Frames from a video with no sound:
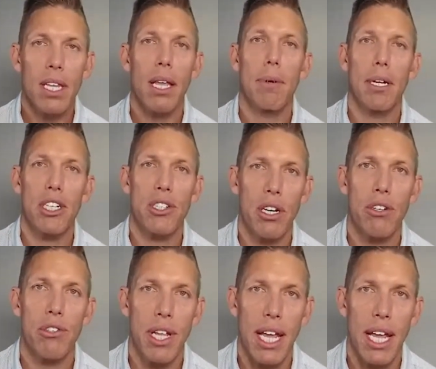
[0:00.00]
But just
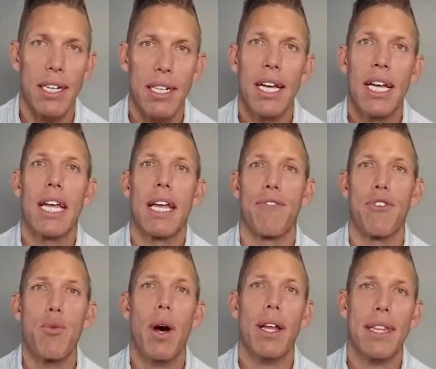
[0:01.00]
understand, if you
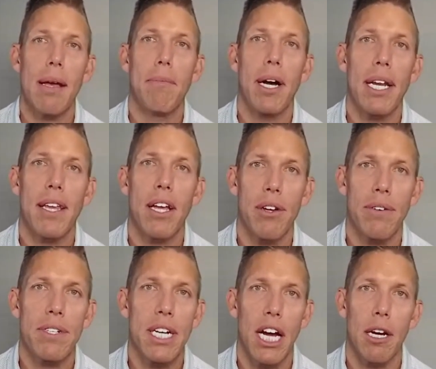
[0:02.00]
want that money there in
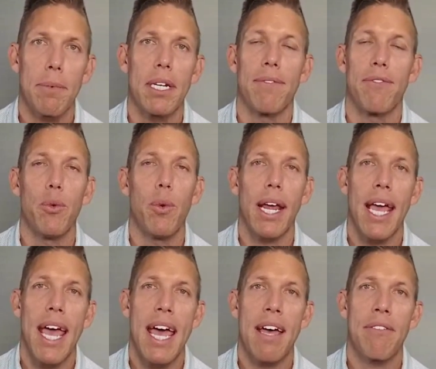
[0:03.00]
retirement, if you want to
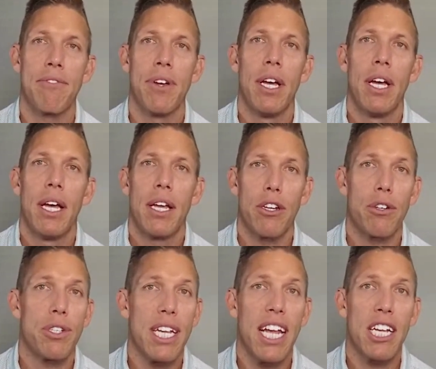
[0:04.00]
have your
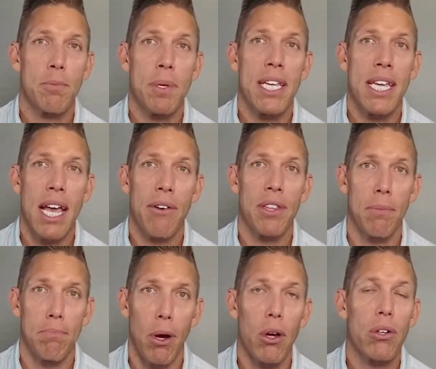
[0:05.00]
TSP carry the
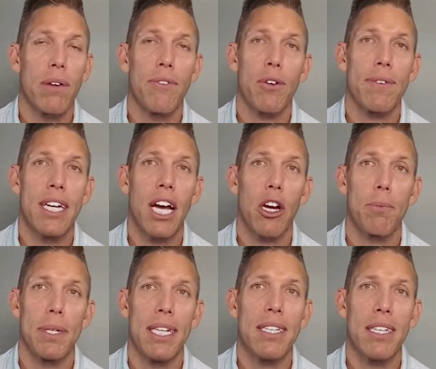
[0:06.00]
bulk of your
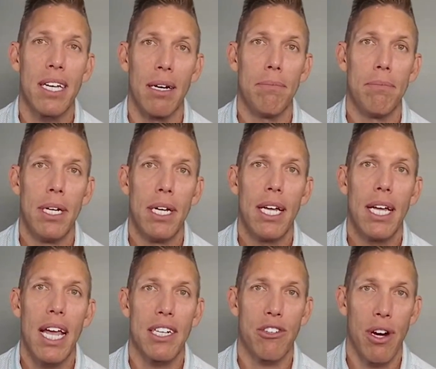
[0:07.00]
retirement income
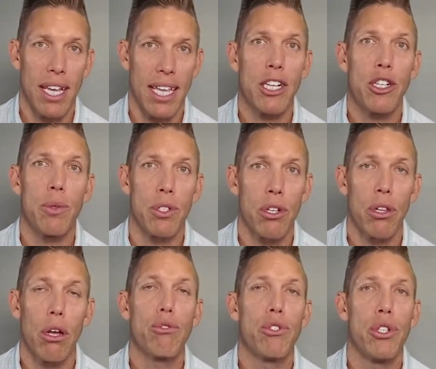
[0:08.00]
and try to get you as
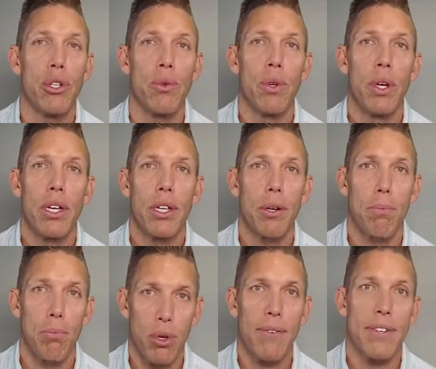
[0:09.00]
close to your
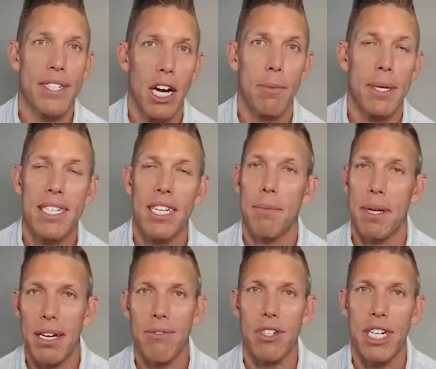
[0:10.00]
pre-retirement income
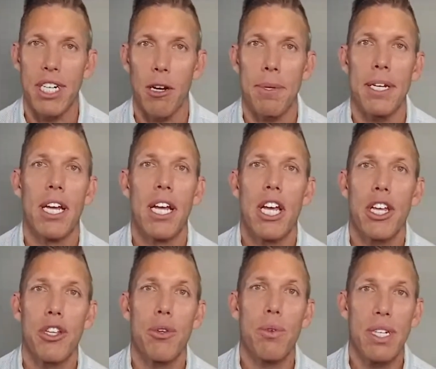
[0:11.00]
in retirement,
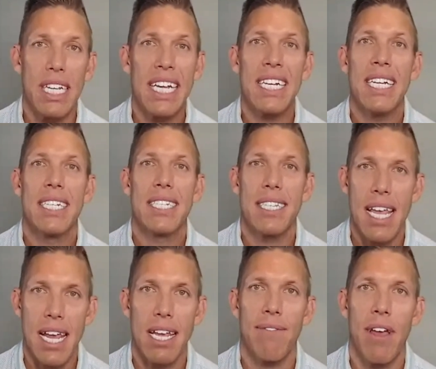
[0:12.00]
you need to
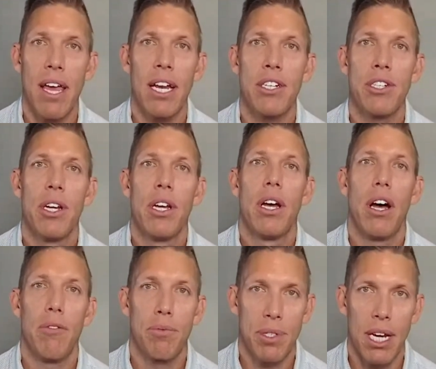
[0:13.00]
take advantage
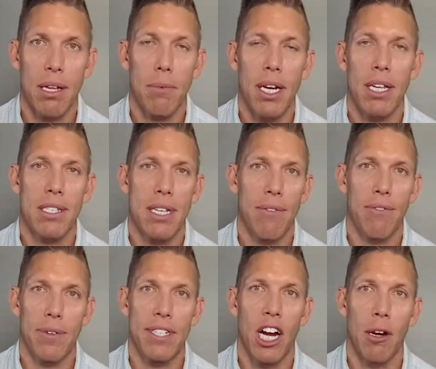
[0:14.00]
of setting money aside
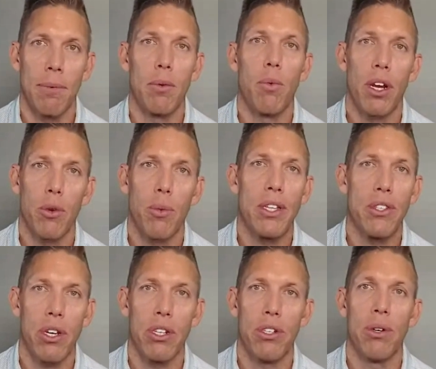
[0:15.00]
for retirement. One of the ways
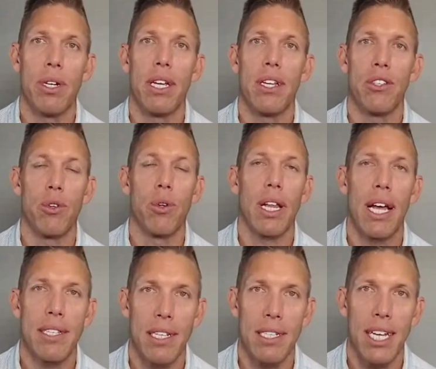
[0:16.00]
you can do it is
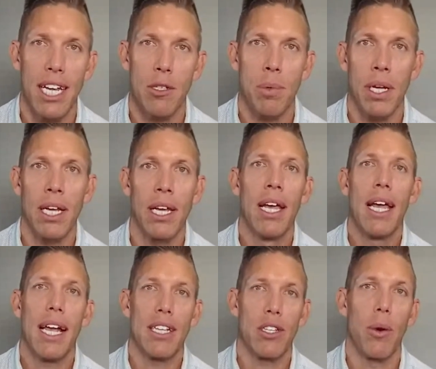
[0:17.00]
utilizing TSP
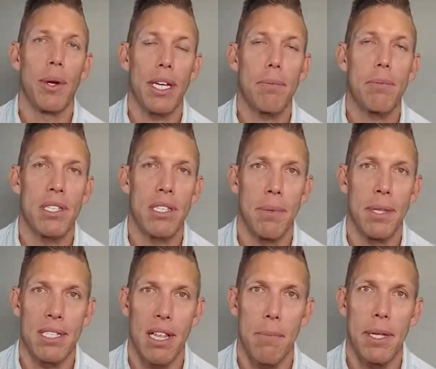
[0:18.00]
and going up to some of
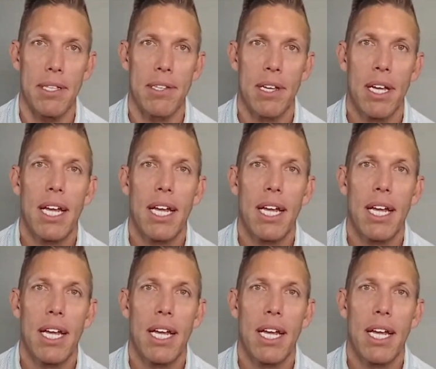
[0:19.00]
these limits.